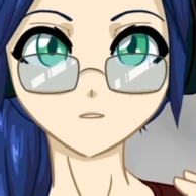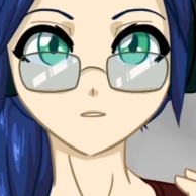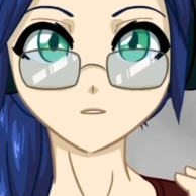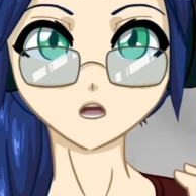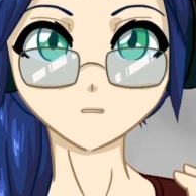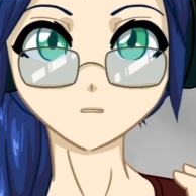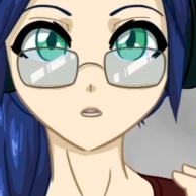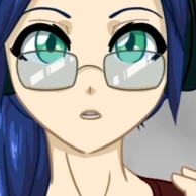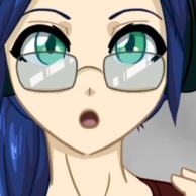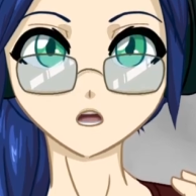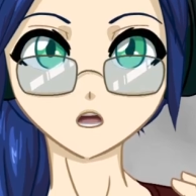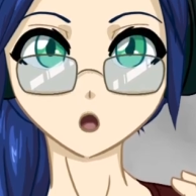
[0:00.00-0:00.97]
are in
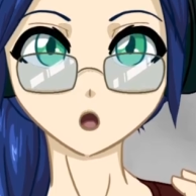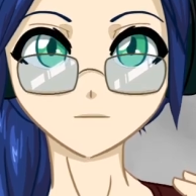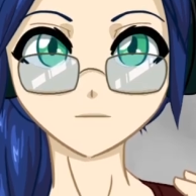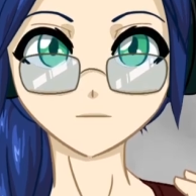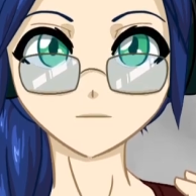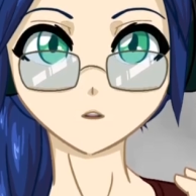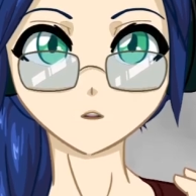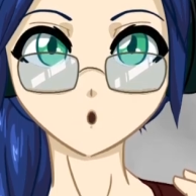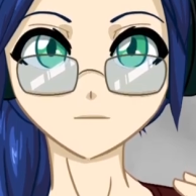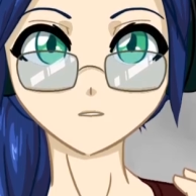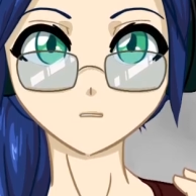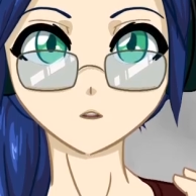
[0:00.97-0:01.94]
noir,
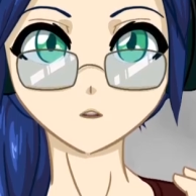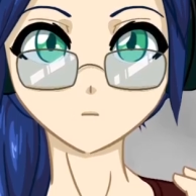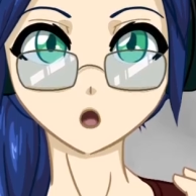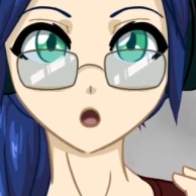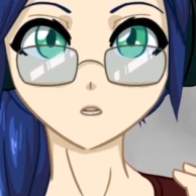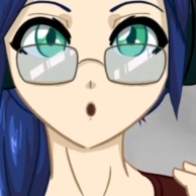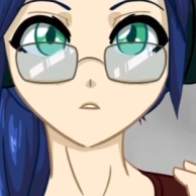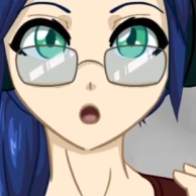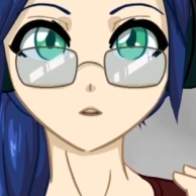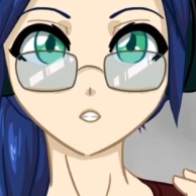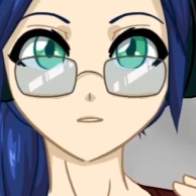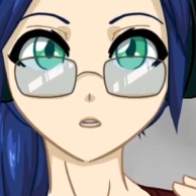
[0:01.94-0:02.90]
you know, the moments before the
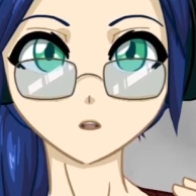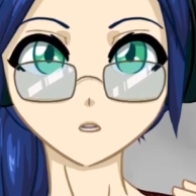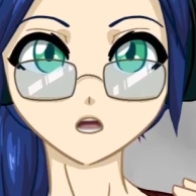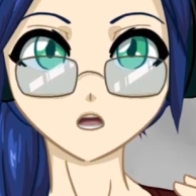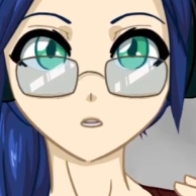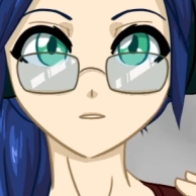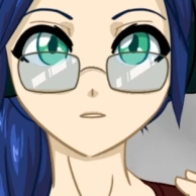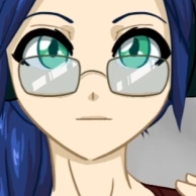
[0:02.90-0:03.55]
shooting starts,